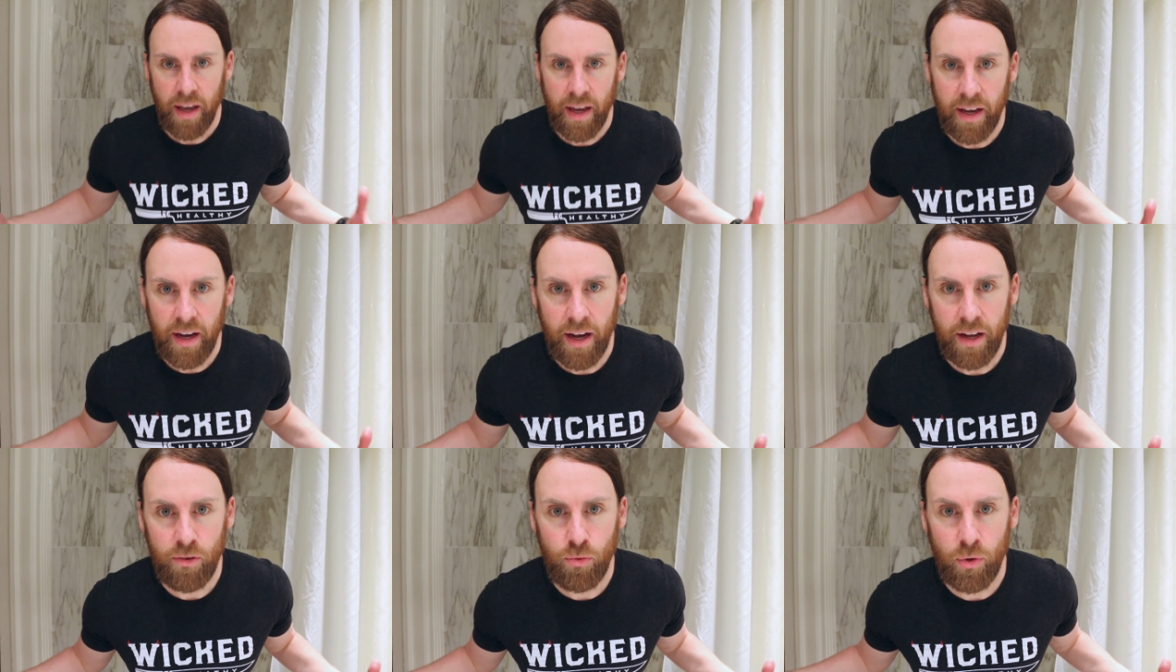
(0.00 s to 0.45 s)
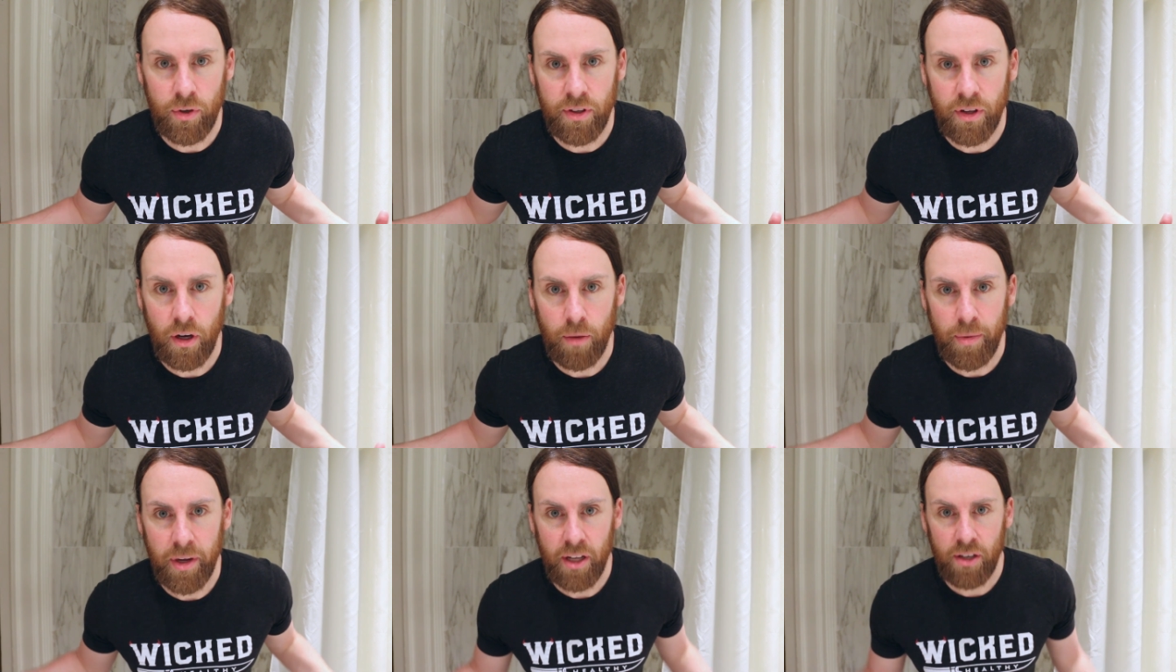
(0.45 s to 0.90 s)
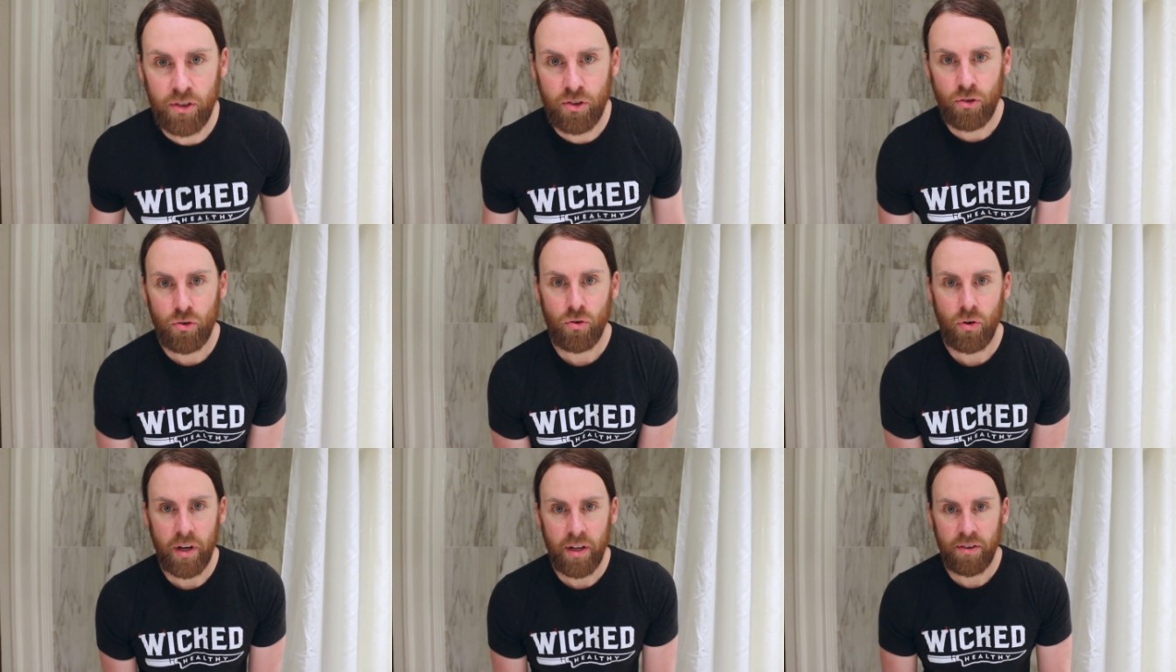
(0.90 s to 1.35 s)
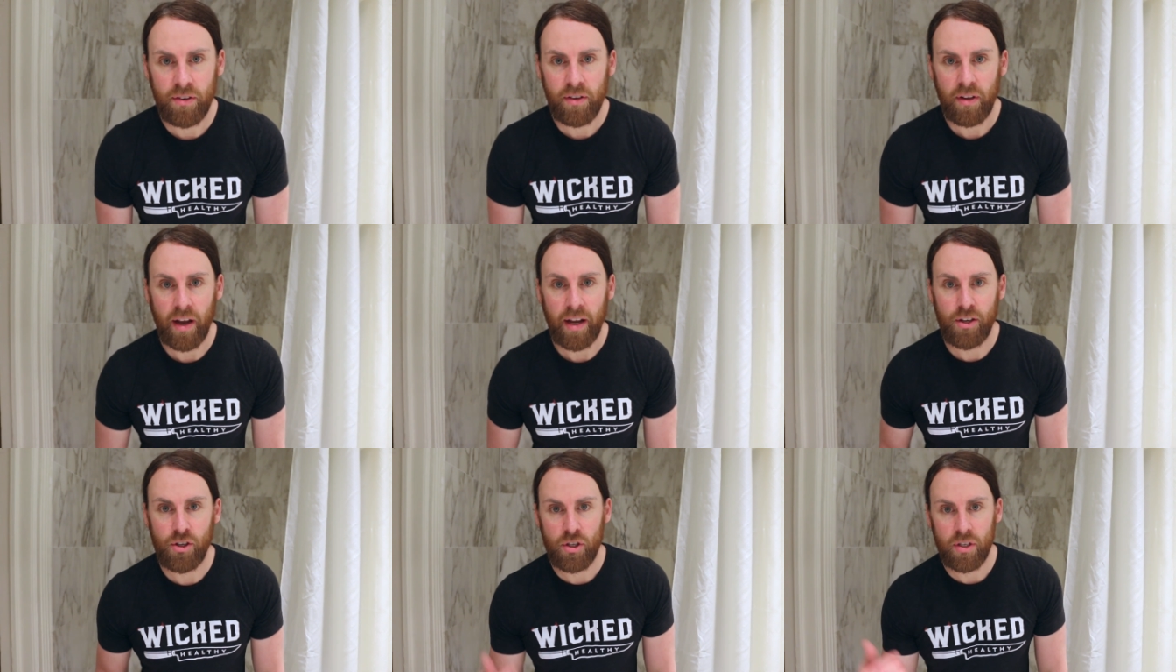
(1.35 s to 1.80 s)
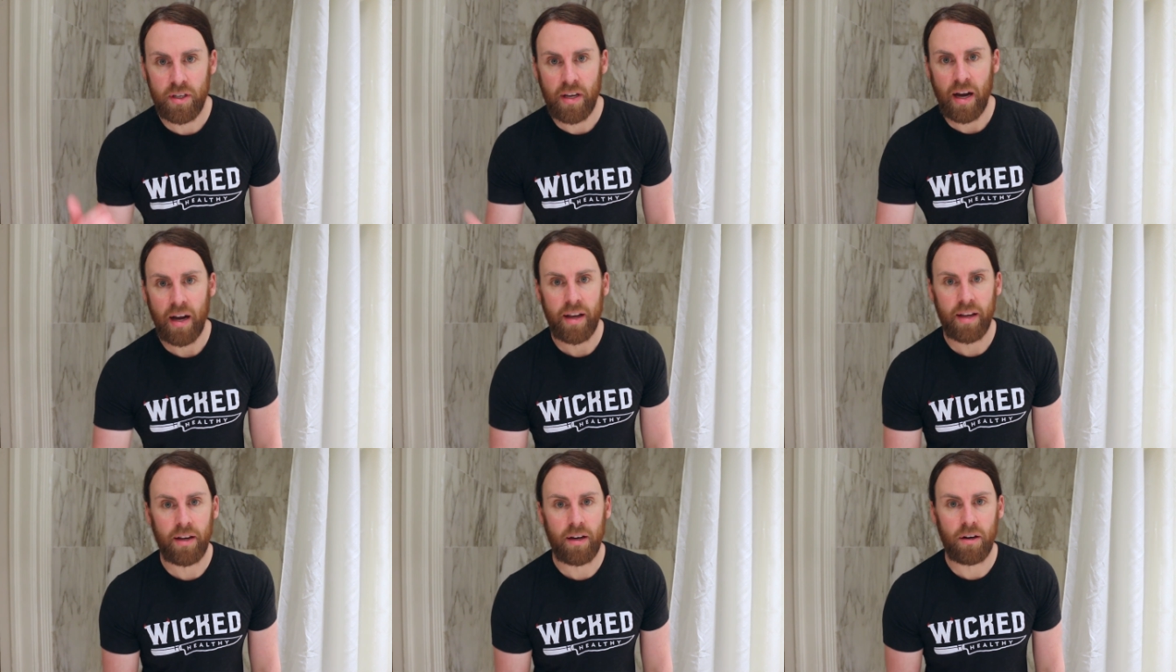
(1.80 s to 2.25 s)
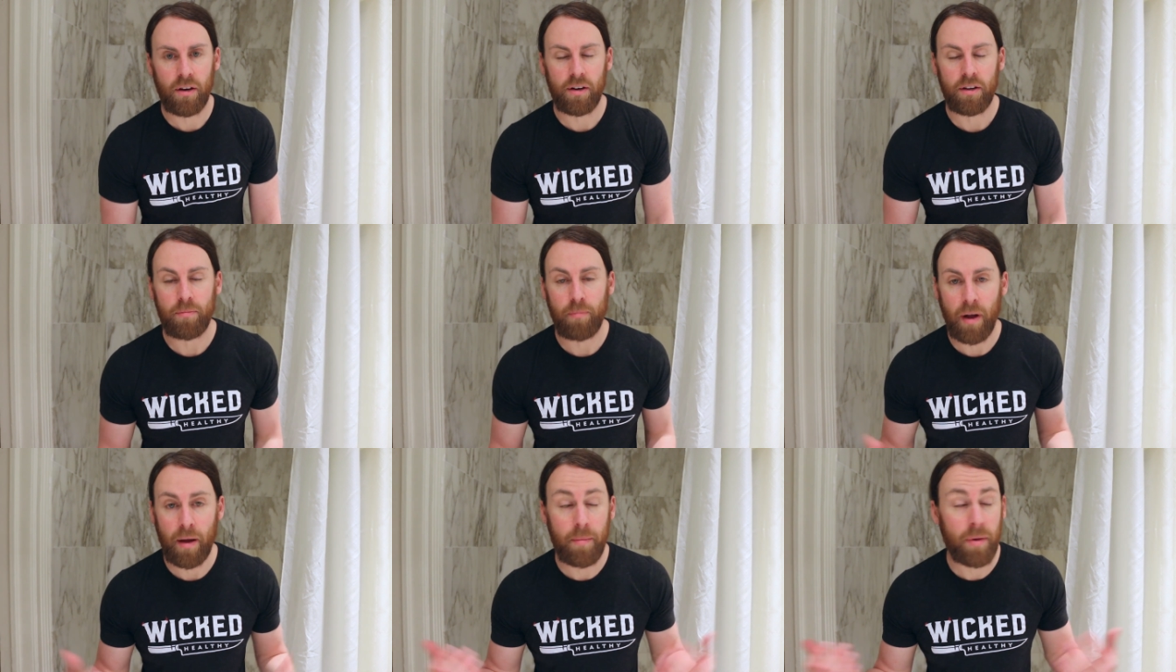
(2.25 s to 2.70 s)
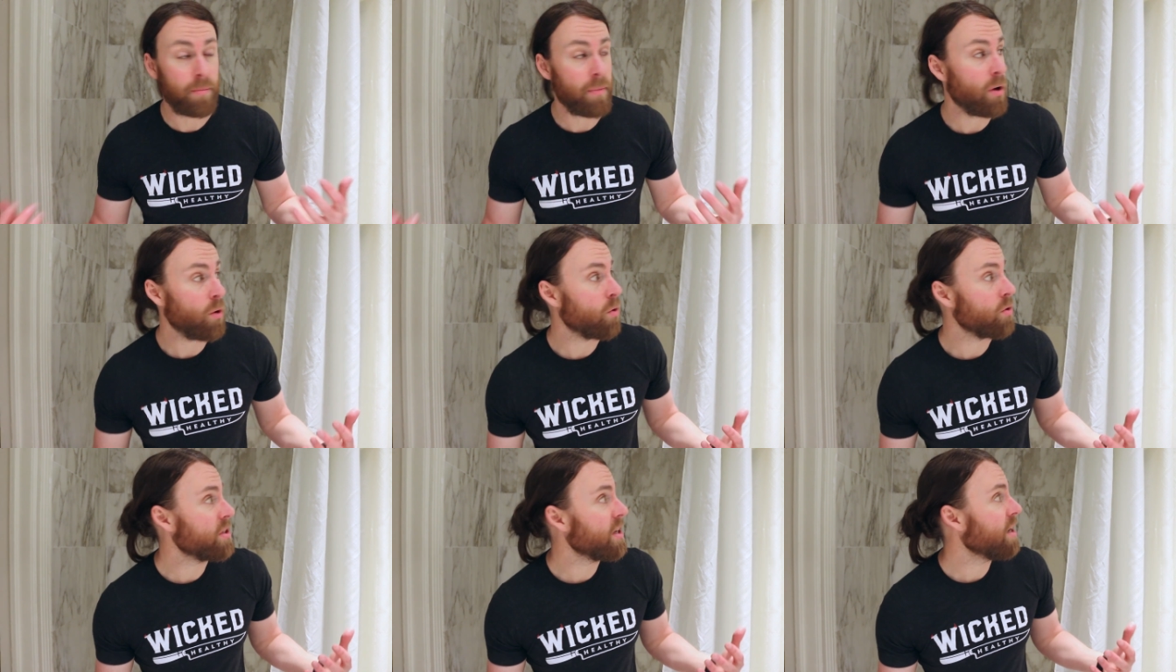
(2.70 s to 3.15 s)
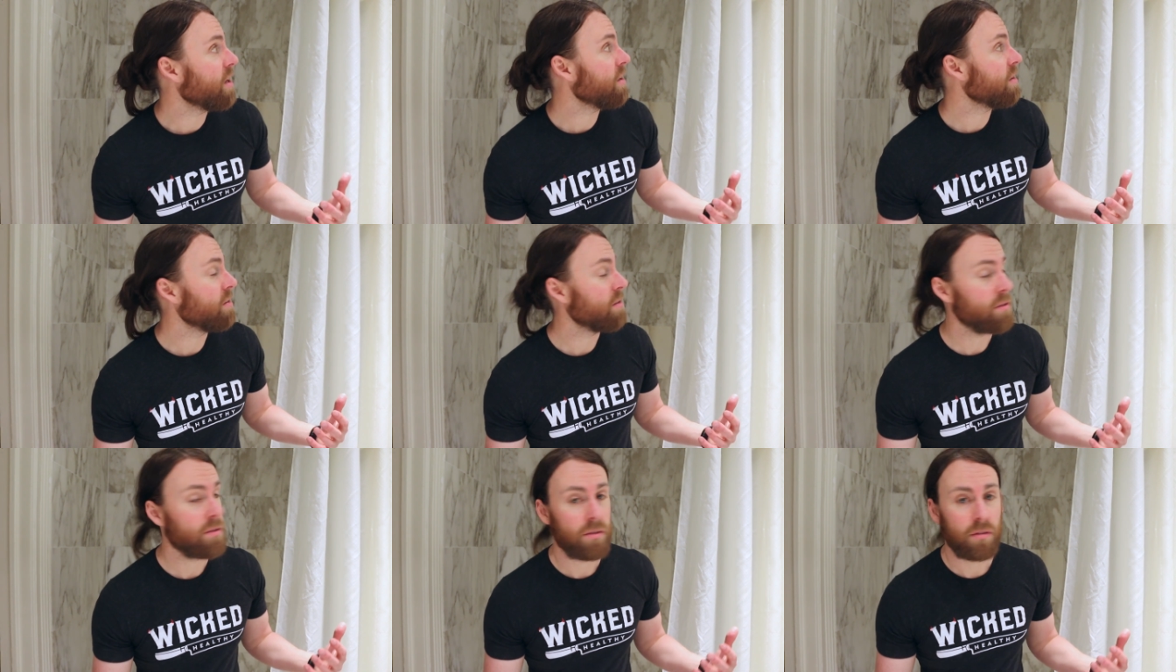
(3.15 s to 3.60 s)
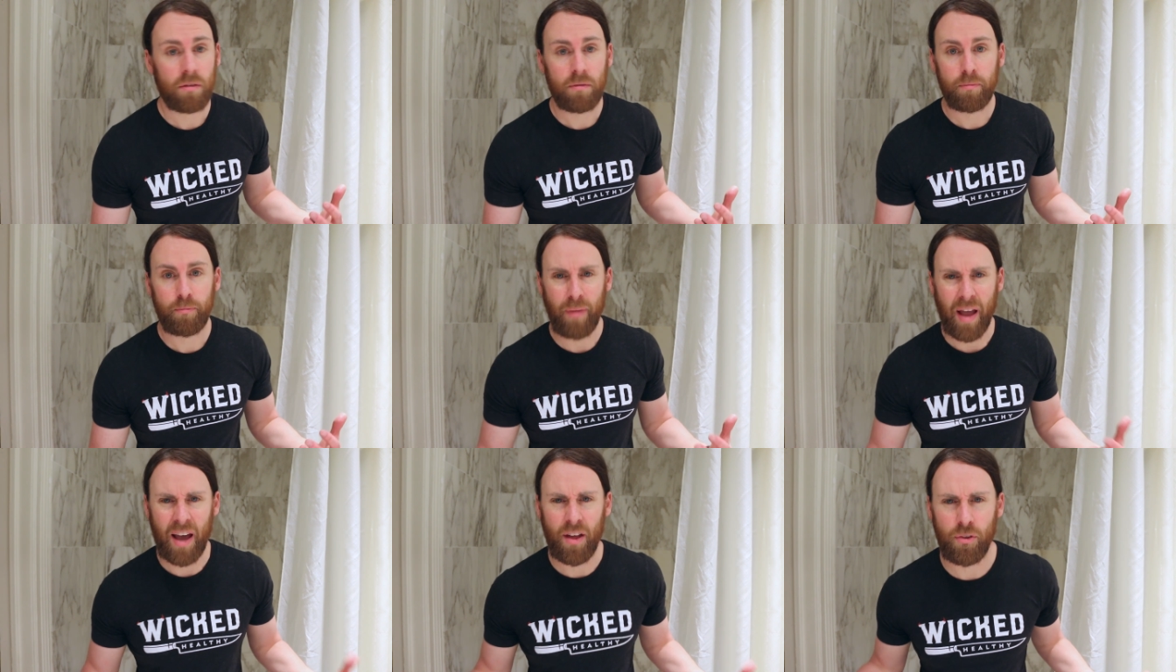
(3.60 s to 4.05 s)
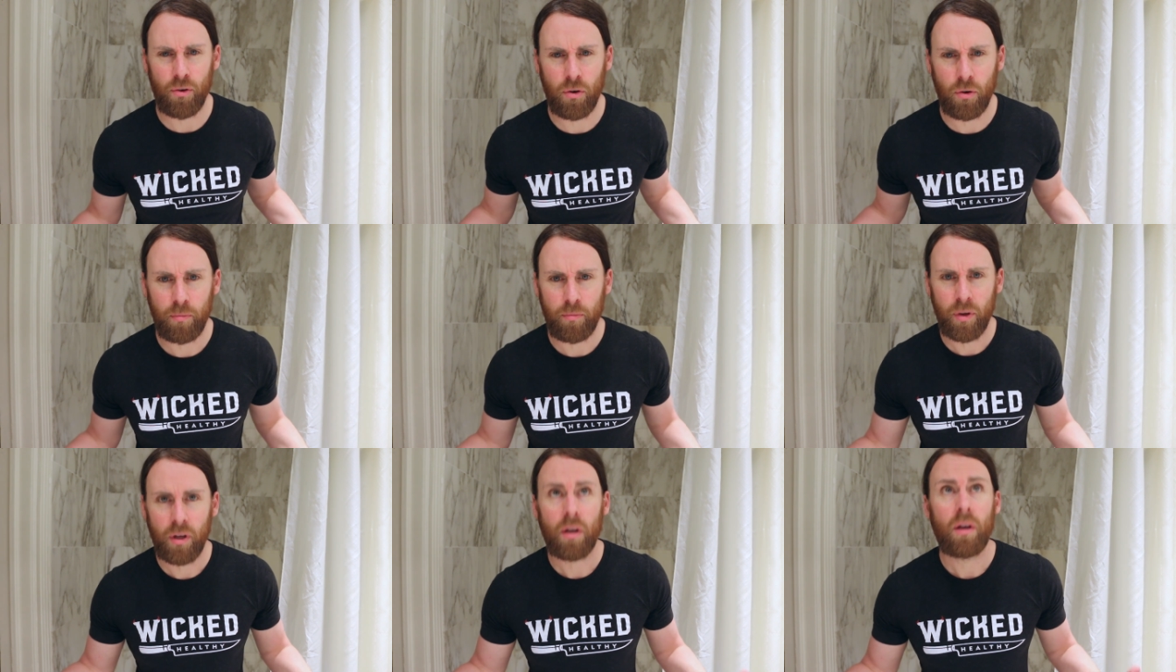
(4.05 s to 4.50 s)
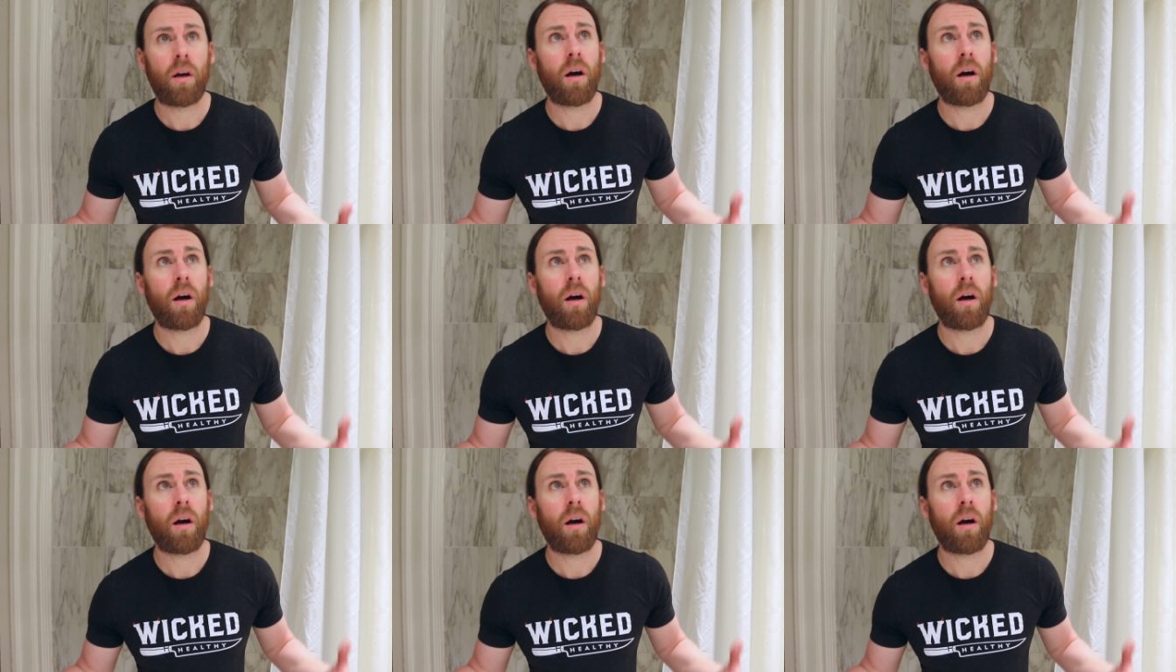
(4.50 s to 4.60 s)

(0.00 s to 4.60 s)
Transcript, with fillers: Hey guys, what's up? It's Chris. I just got here. It's, I'm in my hotel bathroom.